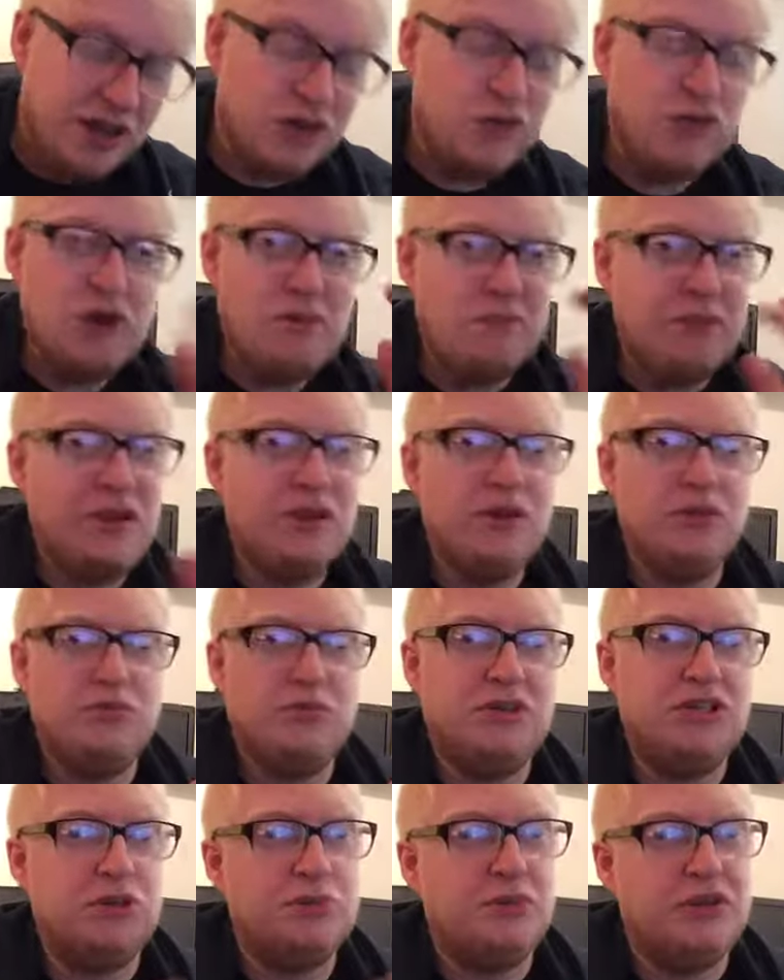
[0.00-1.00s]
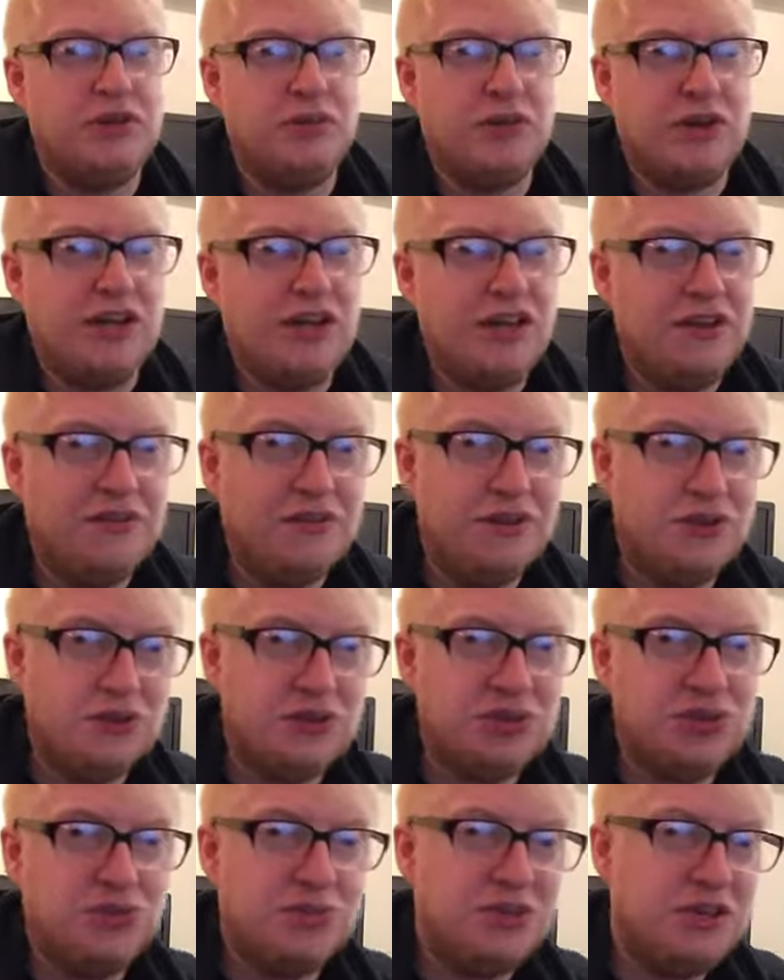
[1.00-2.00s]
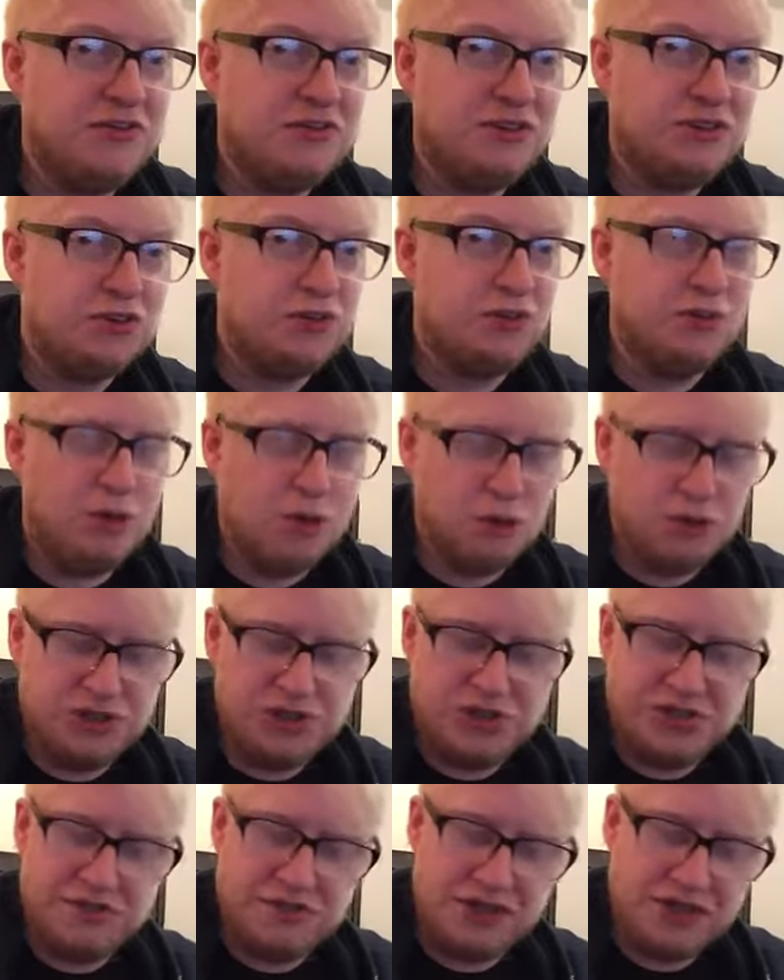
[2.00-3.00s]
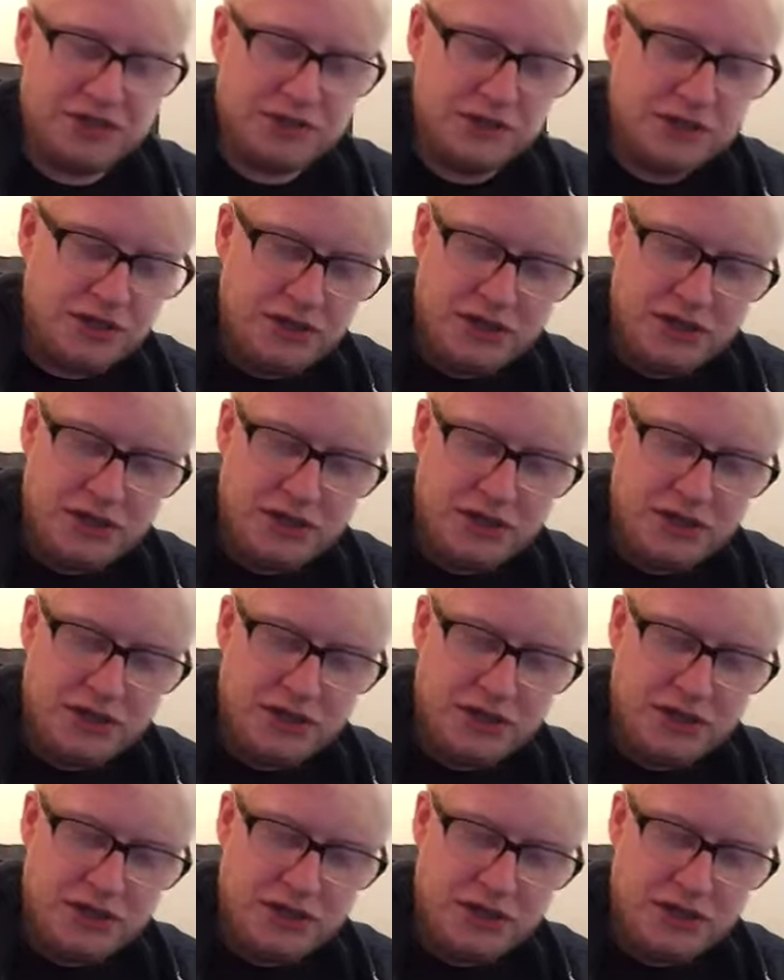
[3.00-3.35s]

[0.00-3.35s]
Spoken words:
Great pilgrimage, by the way, if you're a Smiths or a Morrissey fan.